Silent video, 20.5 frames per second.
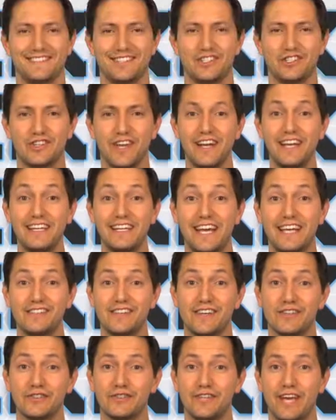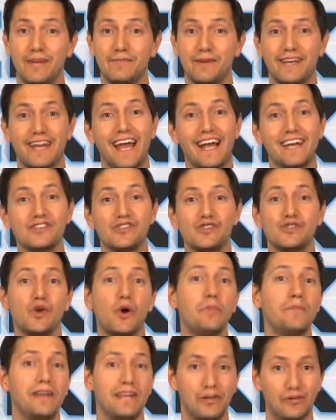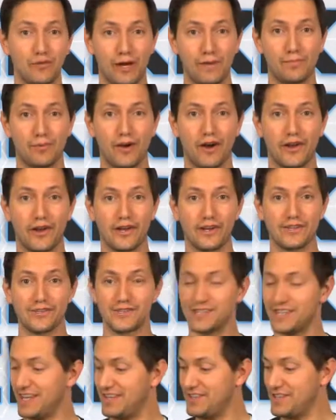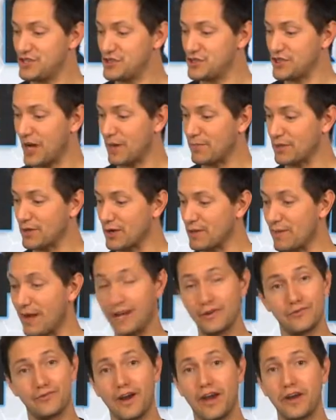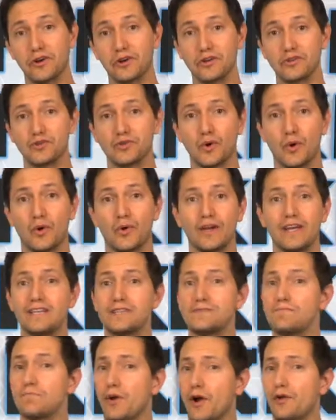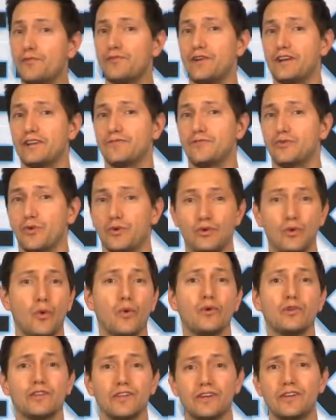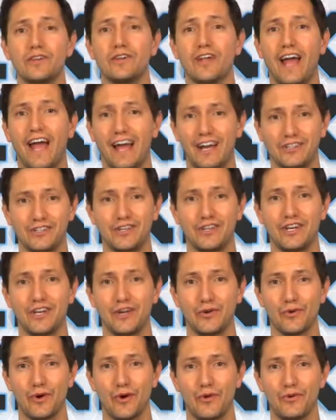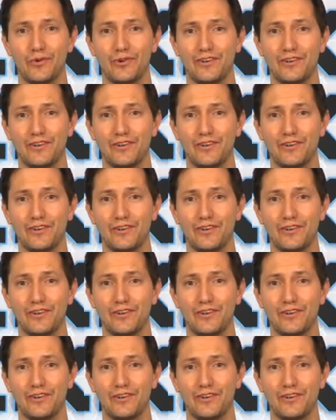Sunny Days Entertainment has so many great products, and this Chopper Command Fire Rescue is perfect for your little action hero.